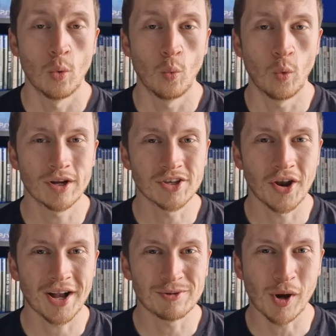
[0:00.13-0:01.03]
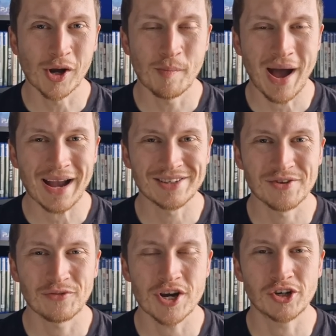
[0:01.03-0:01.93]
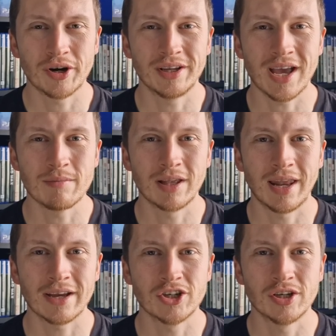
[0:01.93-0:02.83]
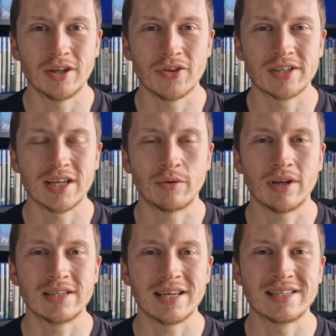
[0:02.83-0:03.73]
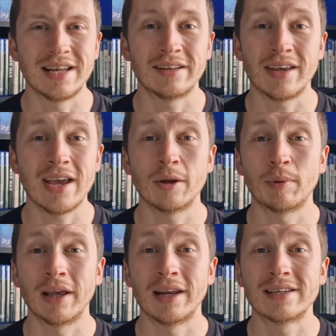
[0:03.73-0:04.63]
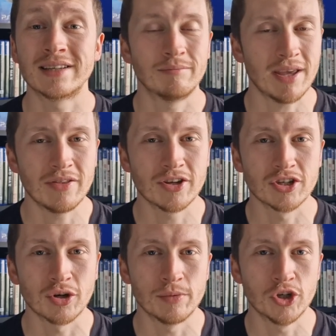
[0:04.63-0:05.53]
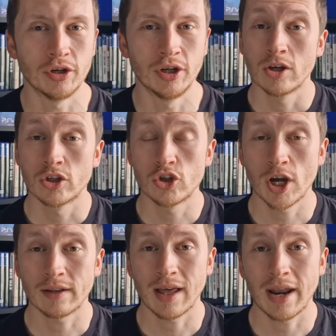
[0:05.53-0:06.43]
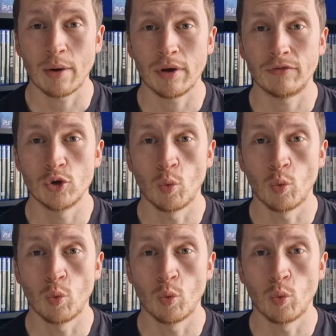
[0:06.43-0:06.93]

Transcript: What is going on, guys? Welcome back to the Free Trading Game Collection. The series is linked in a playlist in the description, so check that out if you